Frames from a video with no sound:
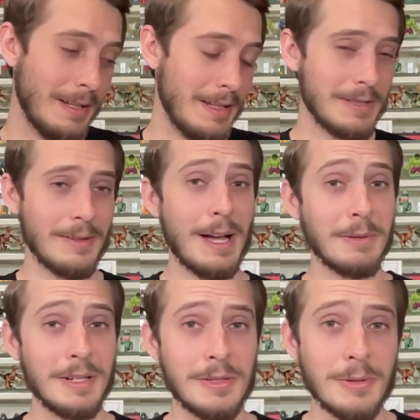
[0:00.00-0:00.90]
So I'm
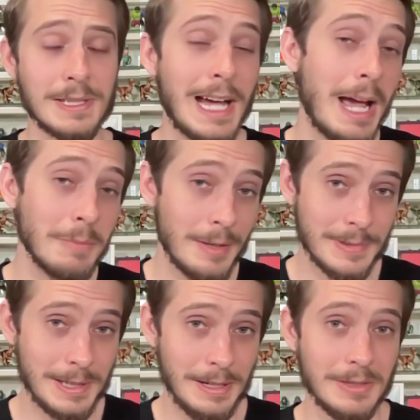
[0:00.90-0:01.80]
going to do a time lapse
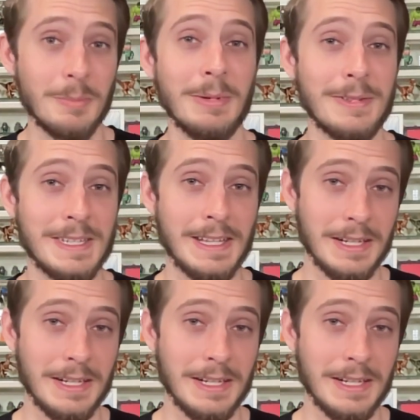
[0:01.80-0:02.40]
here, and you'll be able to see that in